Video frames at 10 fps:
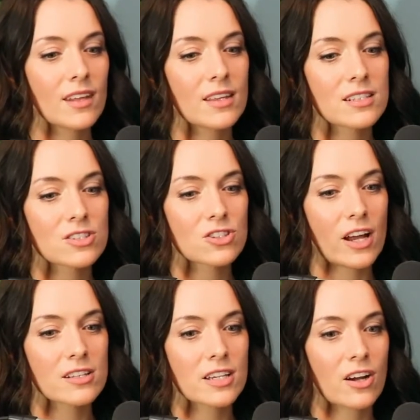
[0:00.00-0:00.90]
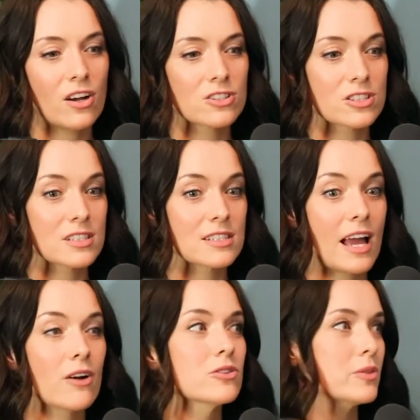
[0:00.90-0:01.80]
this child psychologist is
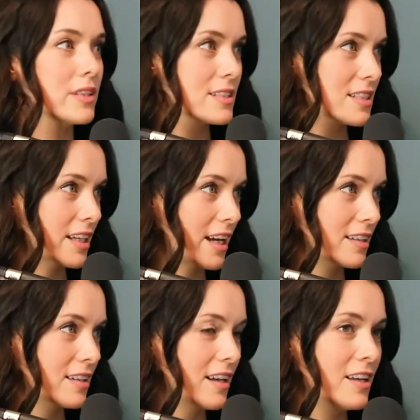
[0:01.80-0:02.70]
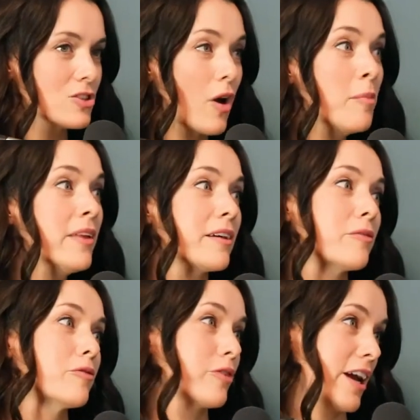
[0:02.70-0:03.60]
now doing this again. So I'm like
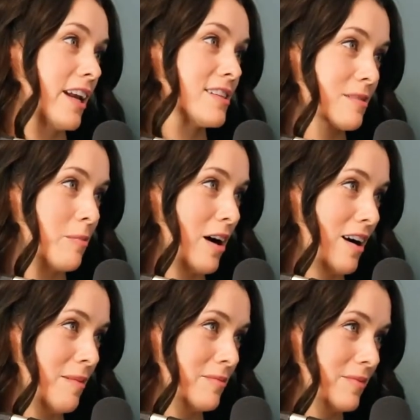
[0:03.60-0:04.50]
afraid as a mom.